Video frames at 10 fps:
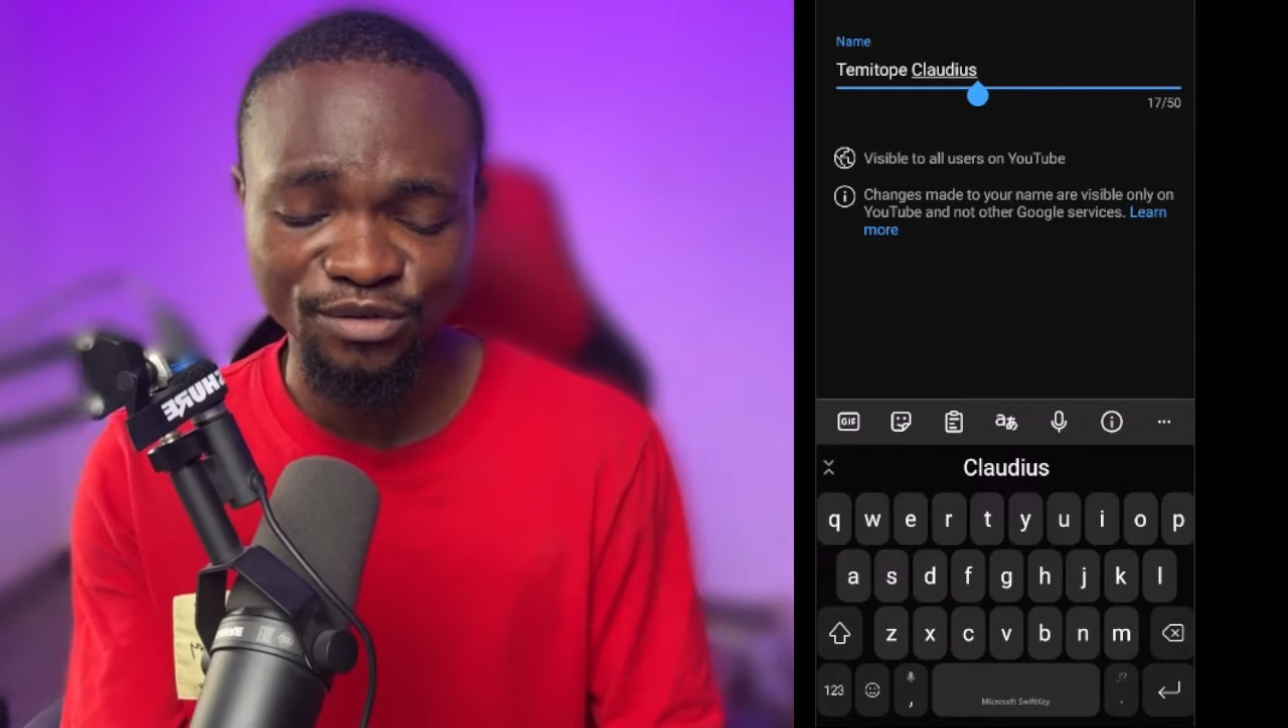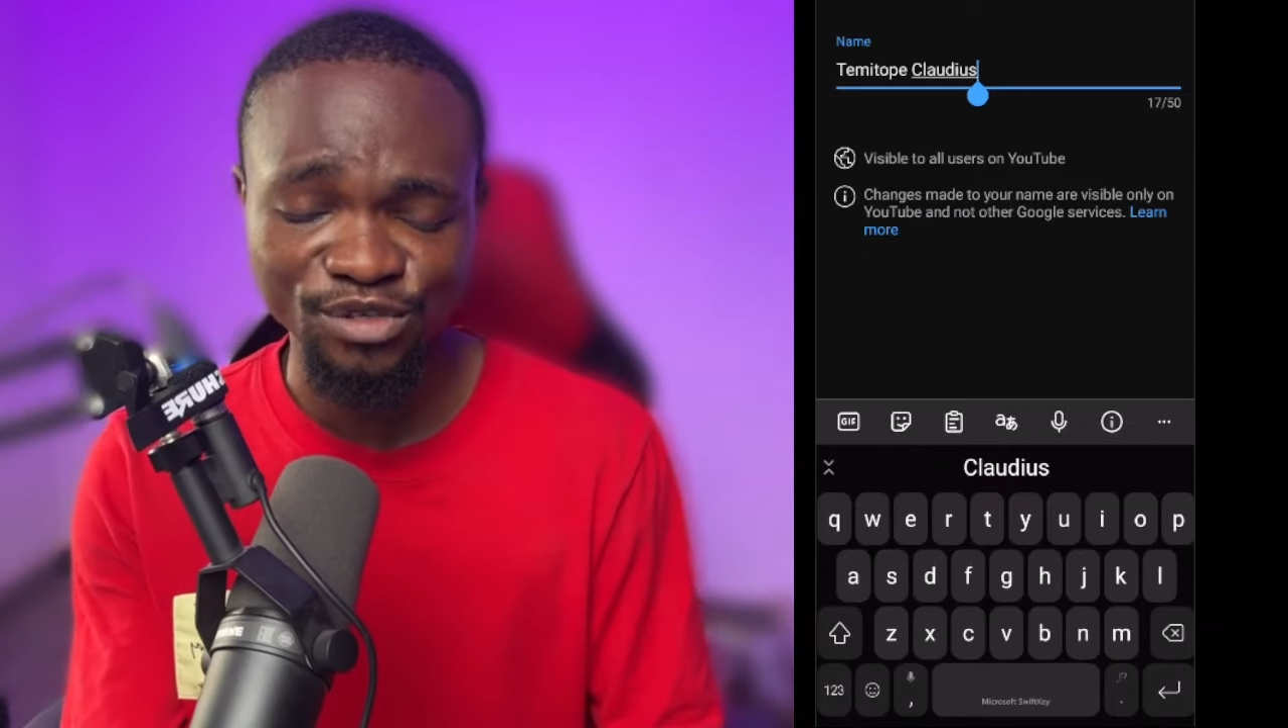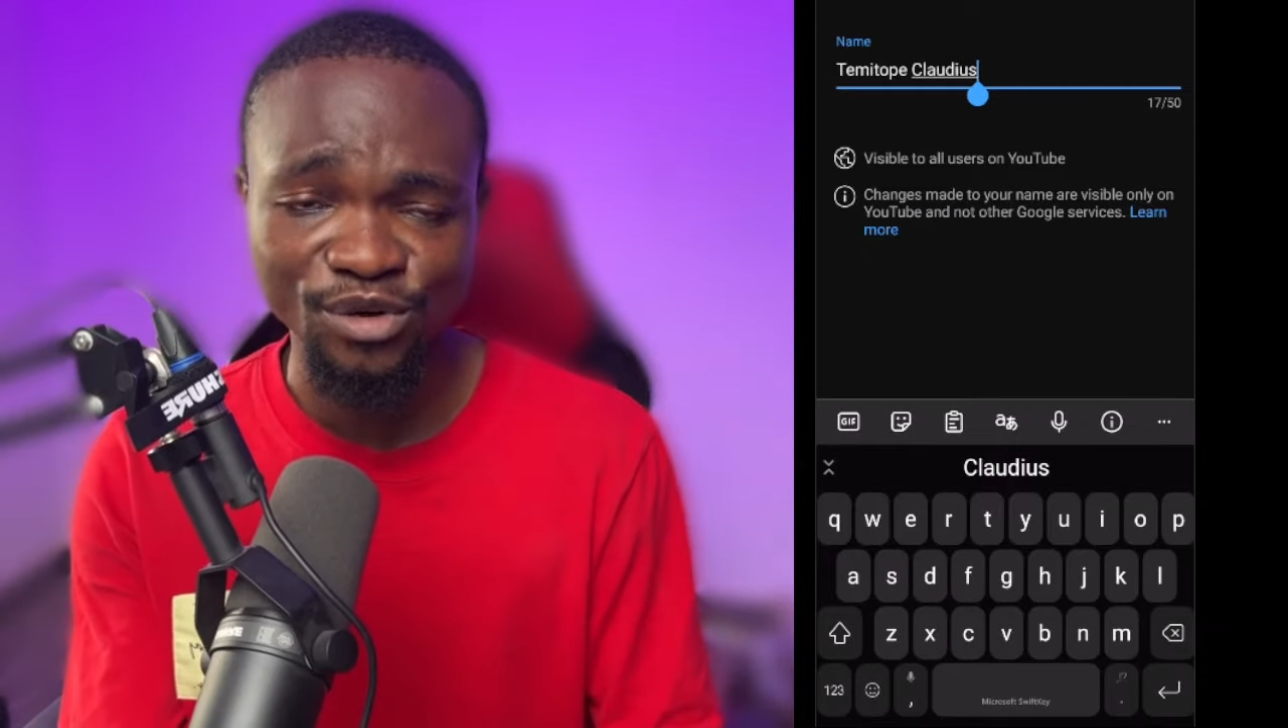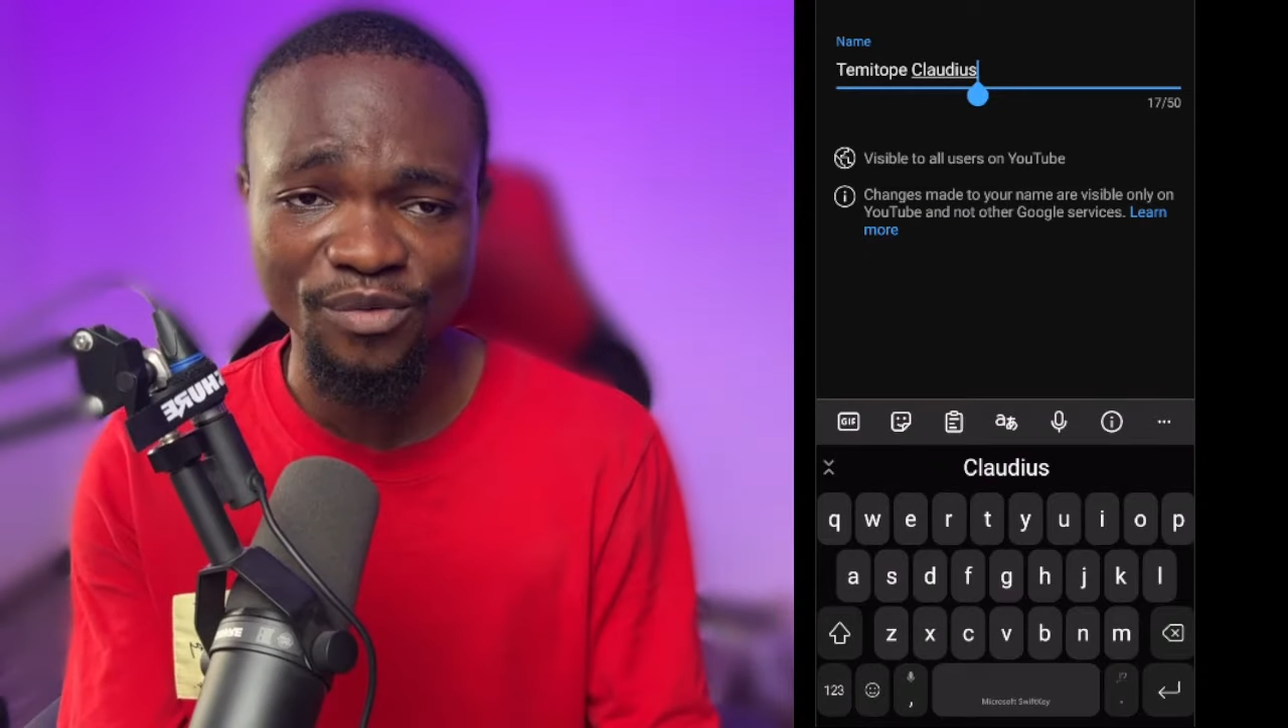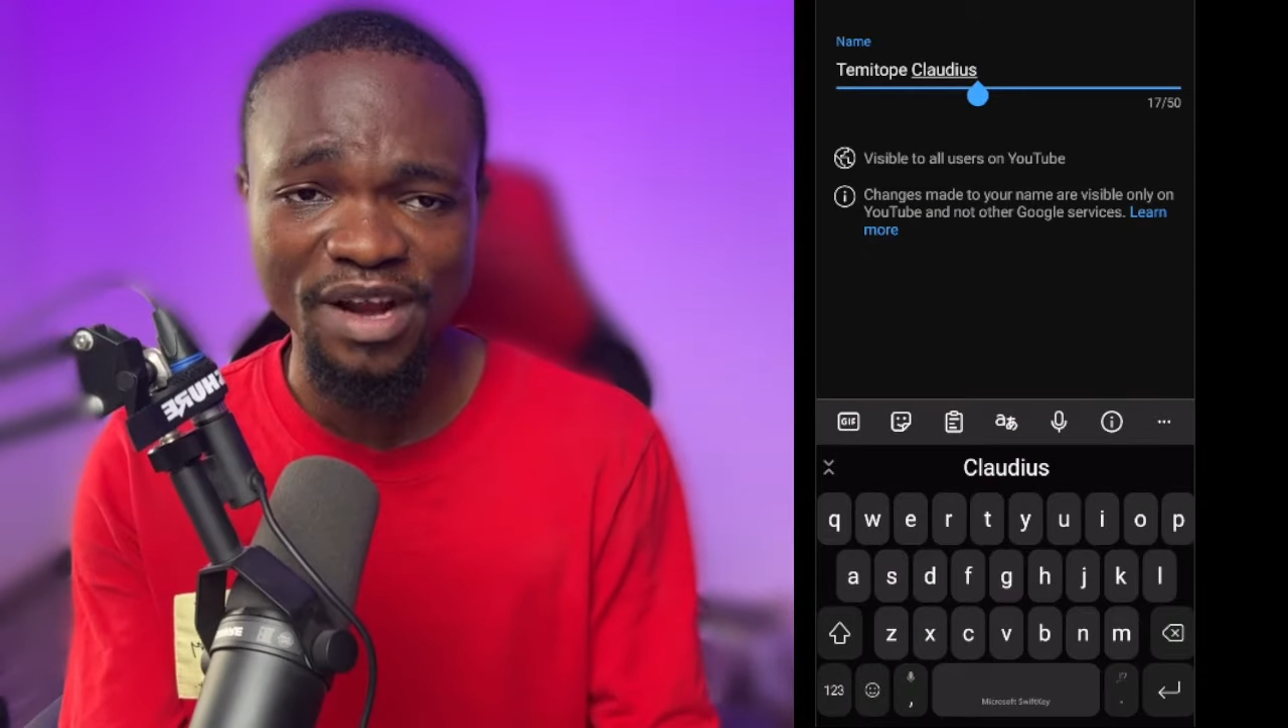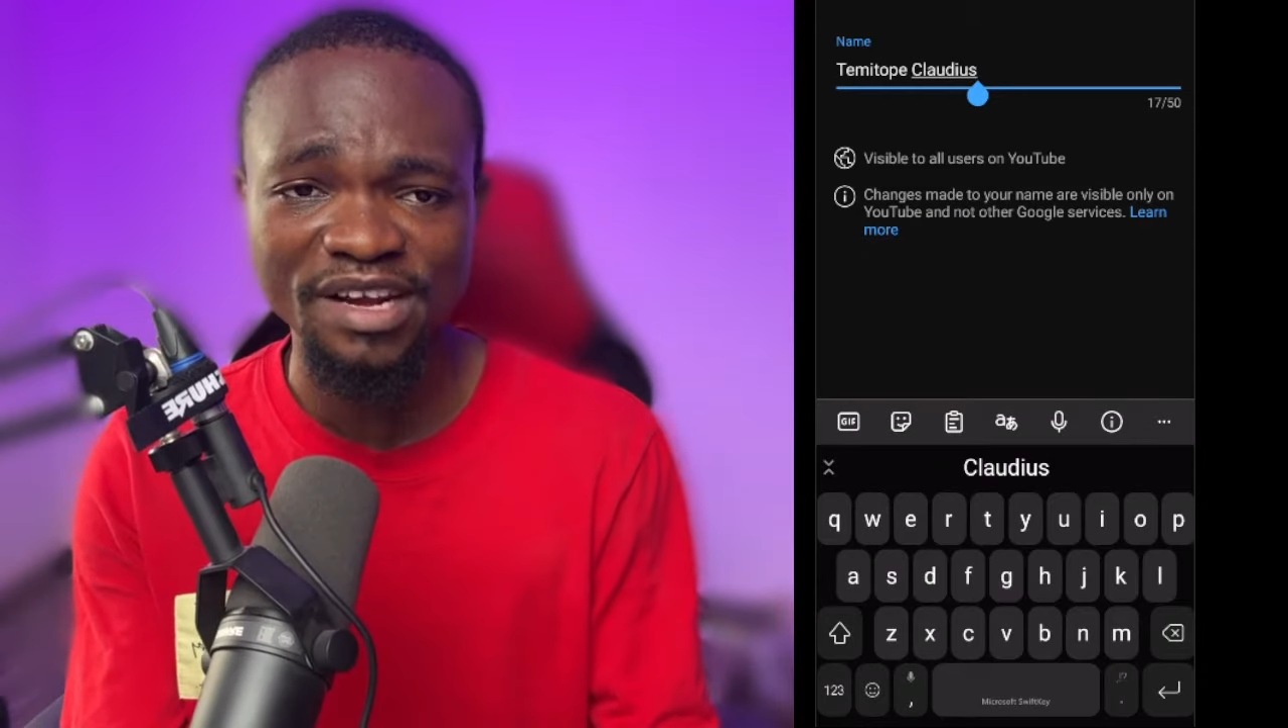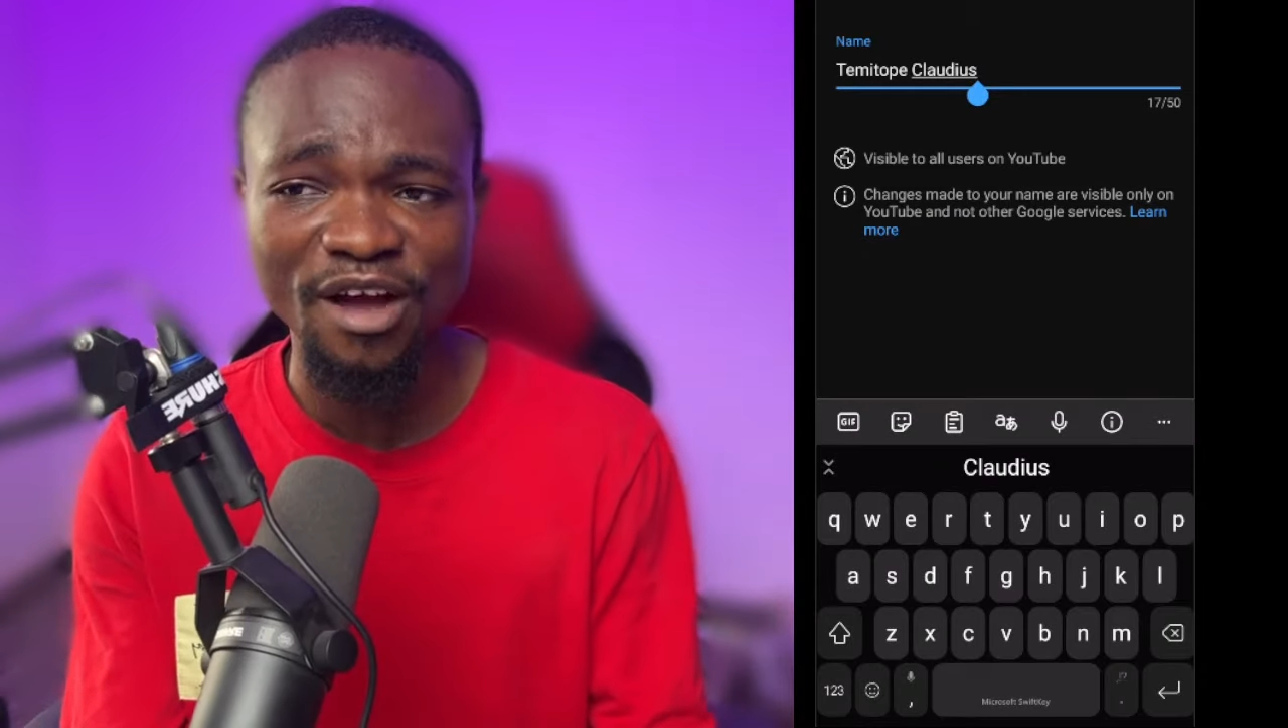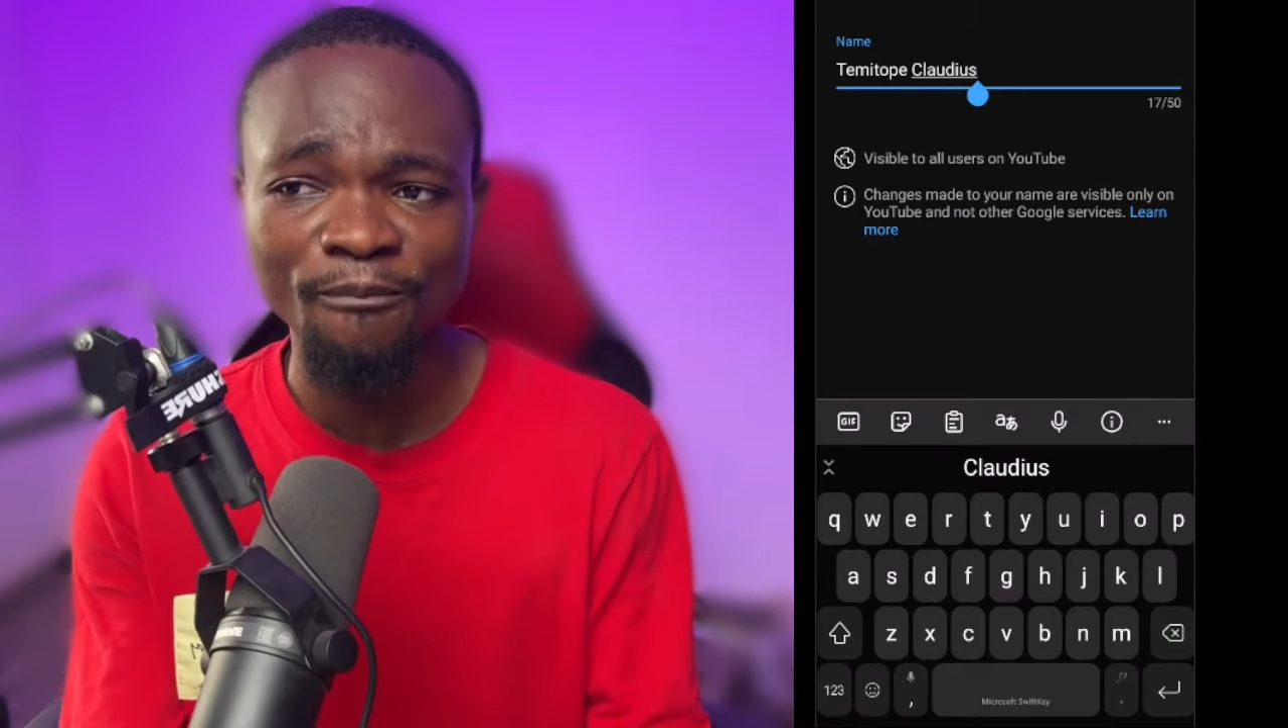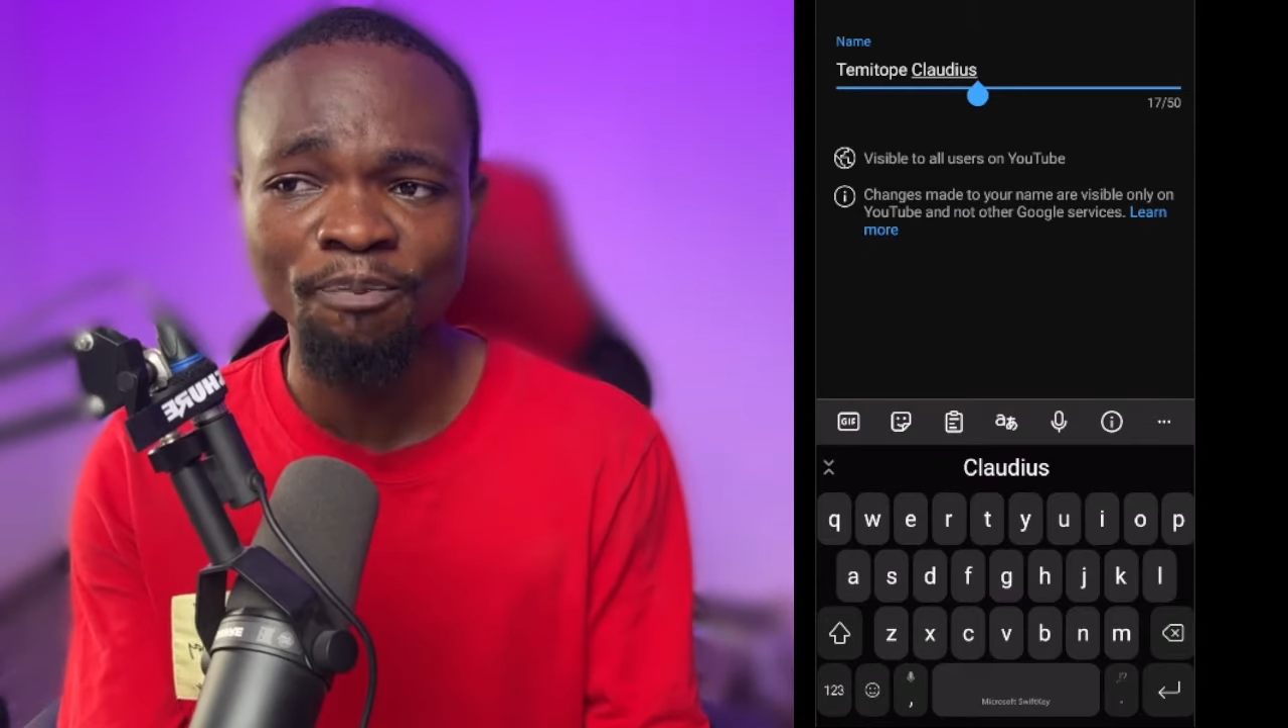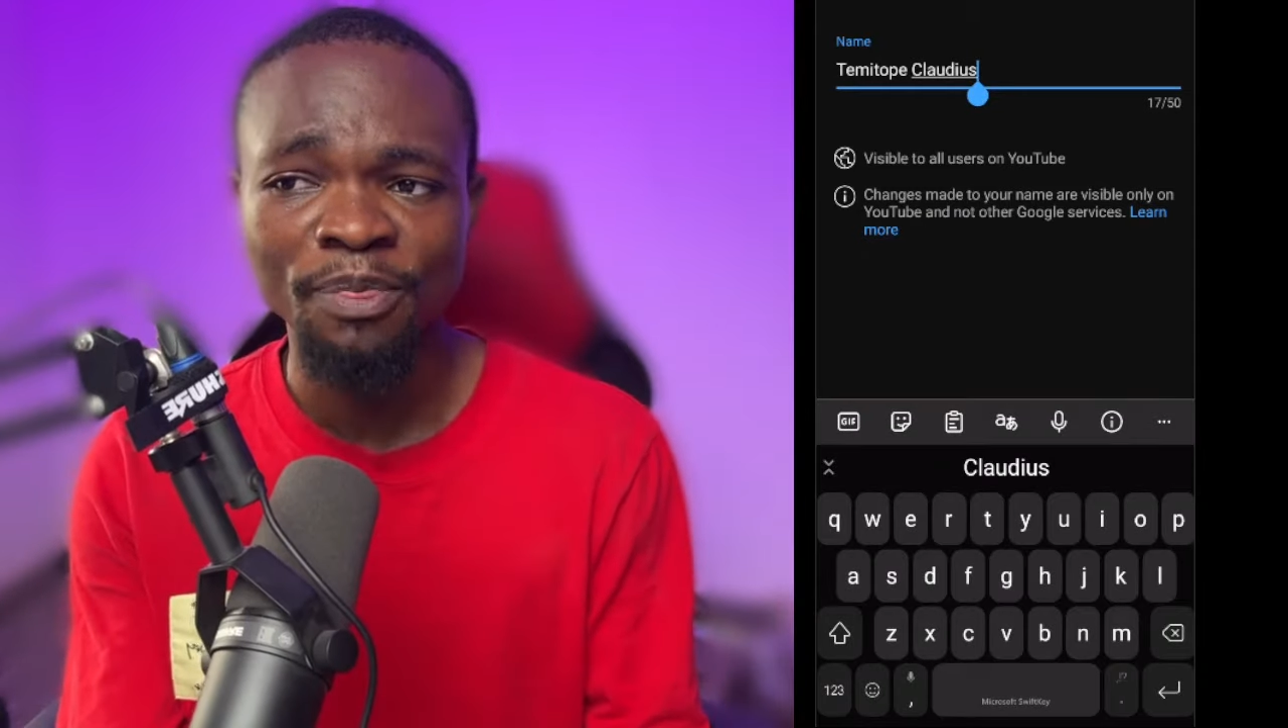So right now,